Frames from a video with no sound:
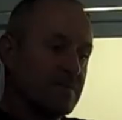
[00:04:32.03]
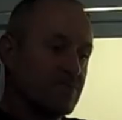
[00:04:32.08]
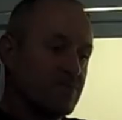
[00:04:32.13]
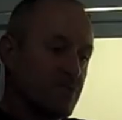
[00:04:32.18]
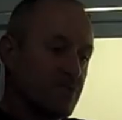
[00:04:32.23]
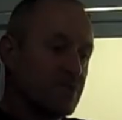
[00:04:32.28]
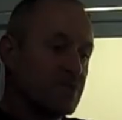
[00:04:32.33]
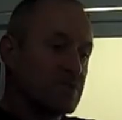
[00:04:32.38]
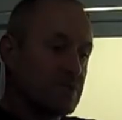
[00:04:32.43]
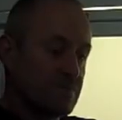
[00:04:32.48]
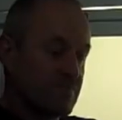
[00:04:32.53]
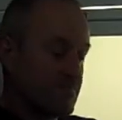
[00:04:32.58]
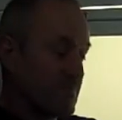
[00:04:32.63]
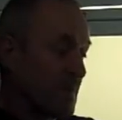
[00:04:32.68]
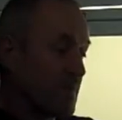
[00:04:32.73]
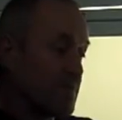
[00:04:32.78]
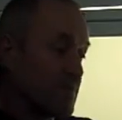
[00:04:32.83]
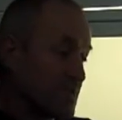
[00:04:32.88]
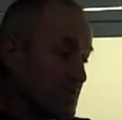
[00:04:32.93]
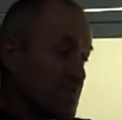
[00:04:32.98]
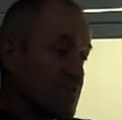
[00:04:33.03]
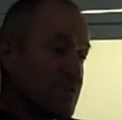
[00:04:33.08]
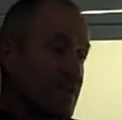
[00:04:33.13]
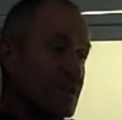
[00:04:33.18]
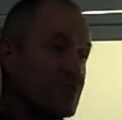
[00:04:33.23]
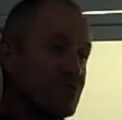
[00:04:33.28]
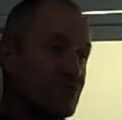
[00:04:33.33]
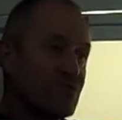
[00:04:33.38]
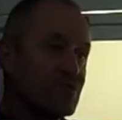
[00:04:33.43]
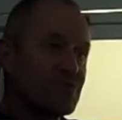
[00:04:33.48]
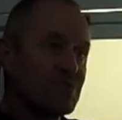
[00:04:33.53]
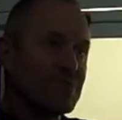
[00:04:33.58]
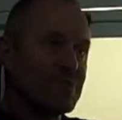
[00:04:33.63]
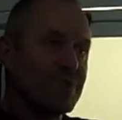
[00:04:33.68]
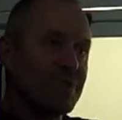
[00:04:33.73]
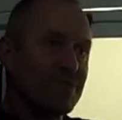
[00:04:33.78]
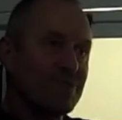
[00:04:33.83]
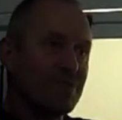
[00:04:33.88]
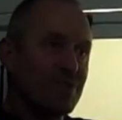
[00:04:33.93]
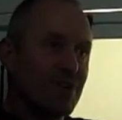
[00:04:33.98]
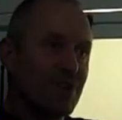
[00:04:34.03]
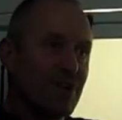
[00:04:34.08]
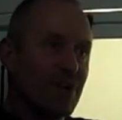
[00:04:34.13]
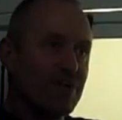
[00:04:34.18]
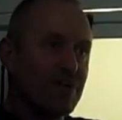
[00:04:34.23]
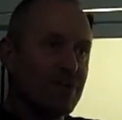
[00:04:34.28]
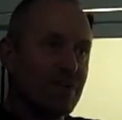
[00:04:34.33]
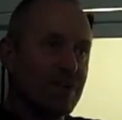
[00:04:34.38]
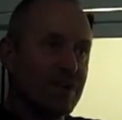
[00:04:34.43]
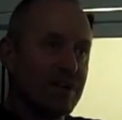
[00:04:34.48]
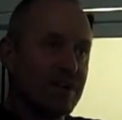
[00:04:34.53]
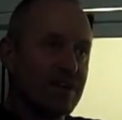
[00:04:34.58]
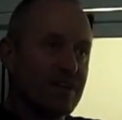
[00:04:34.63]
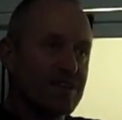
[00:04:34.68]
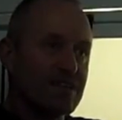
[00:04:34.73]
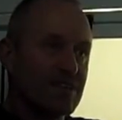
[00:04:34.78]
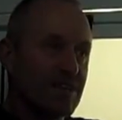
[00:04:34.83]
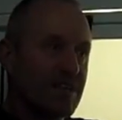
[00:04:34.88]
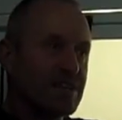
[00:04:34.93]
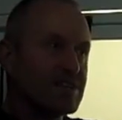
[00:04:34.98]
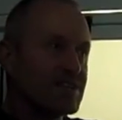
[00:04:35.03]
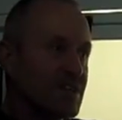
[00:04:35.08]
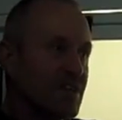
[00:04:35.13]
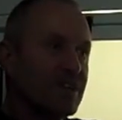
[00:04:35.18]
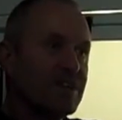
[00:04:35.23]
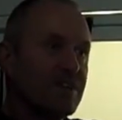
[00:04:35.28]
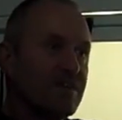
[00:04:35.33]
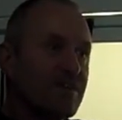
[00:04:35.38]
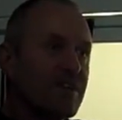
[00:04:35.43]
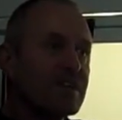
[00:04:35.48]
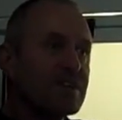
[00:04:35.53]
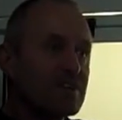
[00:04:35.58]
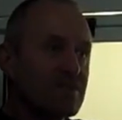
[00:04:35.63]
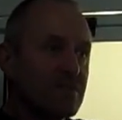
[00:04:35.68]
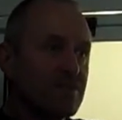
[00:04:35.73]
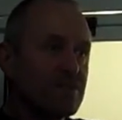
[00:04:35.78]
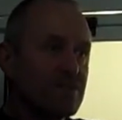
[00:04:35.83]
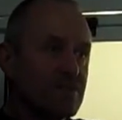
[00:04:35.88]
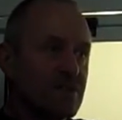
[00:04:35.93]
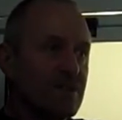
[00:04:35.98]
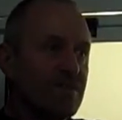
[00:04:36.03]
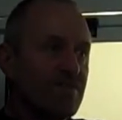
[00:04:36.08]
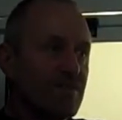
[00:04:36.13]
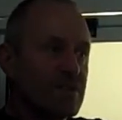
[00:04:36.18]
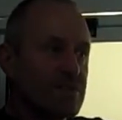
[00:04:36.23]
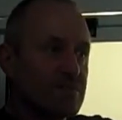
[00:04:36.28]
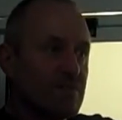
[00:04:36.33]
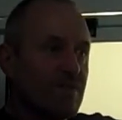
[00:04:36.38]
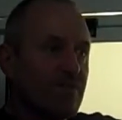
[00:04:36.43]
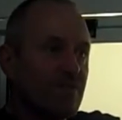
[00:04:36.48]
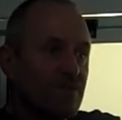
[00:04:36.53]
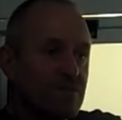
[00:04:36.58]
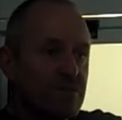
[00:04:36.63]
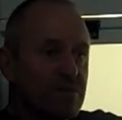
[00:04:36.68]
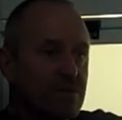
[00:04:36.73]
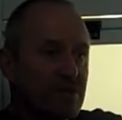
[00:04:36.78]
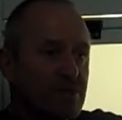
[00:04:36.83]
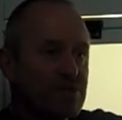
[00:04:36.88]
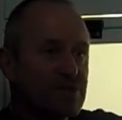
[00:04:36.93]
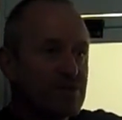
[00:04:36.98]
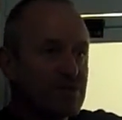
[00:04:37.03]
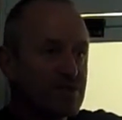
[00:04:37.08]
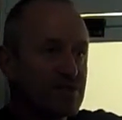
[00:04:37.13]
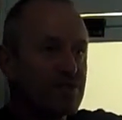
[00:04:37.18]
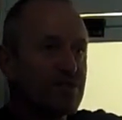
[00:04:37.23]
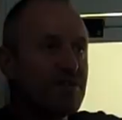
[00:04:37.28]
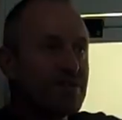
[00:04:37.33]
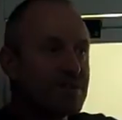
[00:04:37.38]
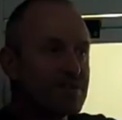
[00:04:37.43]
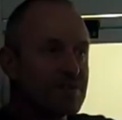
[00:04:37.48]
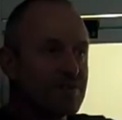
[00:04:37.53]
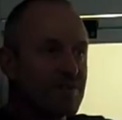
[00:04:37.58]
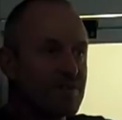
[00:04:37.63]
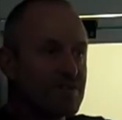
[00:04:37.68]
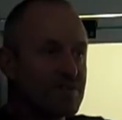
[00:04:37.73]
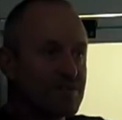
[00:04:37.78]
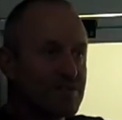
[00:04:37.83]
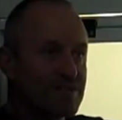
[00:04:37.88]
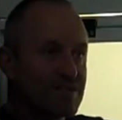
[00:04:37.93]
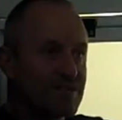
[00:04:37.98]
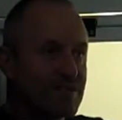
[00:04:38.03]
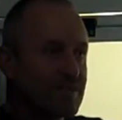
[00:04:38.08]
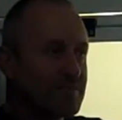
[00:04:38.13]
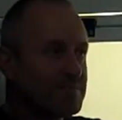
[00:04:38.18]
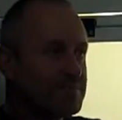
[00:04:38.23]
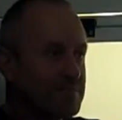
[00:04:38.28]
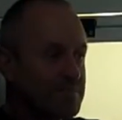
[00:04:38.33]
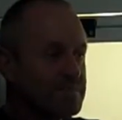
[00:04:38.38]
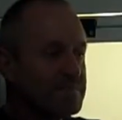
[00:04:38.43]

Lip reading: drugs. Maybe, as you say, drugs with a less side effects, or the side effects of metformin are not so serious as far as I'm concerned.